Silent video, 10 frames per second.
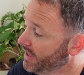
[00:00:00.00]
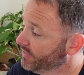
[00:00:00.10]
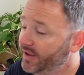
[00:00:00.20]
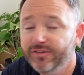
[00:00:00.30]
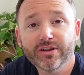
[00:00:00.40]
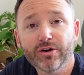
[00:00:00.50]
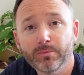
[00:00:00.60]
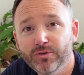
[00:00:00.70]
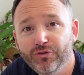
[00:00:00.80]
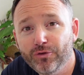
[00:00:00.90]
These are not
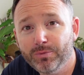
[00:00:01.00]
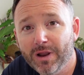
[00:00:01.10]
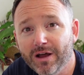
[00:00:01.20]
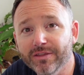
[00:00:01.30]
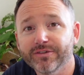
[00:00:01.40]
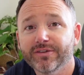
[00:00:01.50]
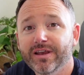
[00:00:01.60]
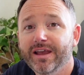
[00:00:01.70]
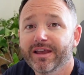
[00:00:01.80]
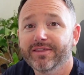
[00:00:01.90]
mature plants.
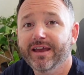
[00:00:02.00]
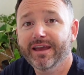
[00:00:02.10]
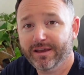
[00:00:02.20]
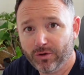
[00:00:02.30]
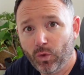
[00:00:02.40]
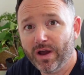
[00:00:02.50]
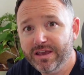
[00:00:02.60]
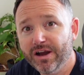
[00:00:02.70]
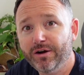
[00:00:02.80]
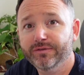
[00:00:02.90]
They're quite
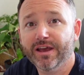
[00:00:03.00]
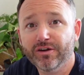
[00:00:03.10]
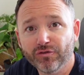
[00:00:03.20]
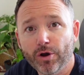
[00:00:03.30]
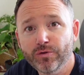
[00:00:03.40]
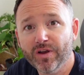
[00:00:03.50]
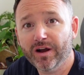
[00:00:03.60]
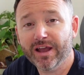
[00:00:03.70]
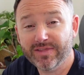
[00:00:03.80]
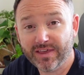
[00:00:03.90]
young, they're grown
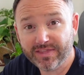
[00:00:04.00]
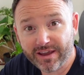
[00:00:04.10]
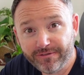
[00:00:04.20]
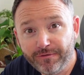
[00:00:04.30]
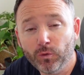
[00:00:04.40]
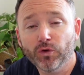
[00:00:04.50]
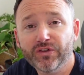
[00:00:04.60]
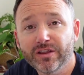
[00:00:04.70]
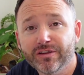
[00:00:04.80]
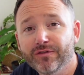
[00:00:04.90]
young, and then they're forced
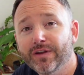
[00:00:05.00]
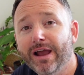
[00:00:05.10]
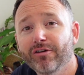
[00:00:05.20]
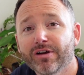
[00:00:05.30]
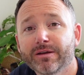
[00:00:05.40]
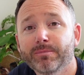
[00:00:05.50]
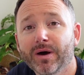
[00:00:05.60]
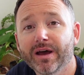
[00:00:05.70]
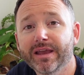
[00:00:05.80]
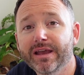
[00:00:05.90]
into flowering
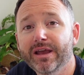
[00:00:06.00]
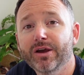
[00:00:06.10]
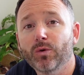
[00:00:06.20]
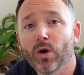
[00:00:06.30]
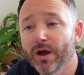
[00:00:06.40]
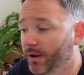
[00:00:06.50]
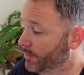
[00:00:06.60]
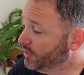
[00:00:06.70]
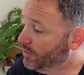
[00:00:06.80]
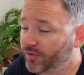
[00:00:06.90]
by
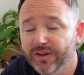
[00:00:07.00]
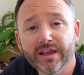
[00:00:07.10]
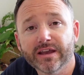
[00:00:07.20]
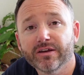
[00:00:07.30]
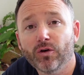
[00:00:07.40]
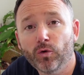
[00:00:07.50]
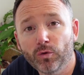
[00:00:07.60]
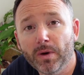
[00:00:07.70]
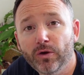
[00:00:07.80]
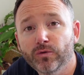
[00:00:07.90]
using
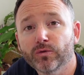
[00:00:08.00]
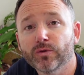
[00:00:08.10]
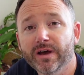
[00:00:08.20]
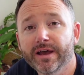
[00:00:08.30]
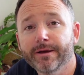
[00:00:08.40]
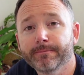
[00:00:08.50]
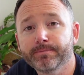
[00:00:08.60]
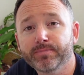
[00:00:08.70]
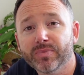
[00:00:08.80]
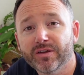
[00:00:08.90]

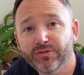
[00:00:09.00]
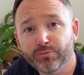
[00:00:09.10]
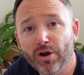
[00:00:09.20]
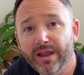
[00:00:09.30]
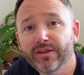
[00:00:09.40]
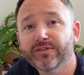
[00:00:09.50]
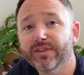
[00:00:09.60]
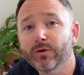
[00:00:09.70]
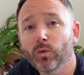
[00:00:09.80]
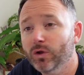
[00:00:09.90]
hormonal sprays
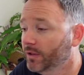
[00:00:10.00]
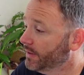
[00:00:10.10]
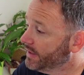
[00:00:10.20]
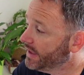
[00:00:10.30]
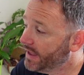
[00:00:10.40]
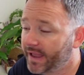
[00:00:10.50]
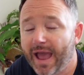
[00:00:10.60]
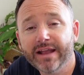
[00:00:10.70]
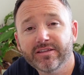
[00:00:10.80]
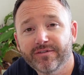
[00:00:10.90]
that will
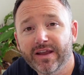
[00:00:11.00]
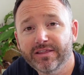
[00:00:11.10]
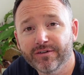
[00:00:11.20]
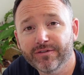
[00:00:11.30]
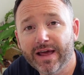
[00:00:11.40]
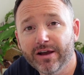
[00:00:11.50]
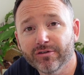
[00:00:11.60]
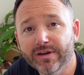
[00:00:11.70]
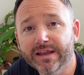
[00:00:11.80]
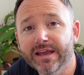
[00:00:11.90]
activate the
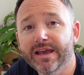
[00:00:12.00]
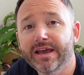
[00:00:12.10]
flowering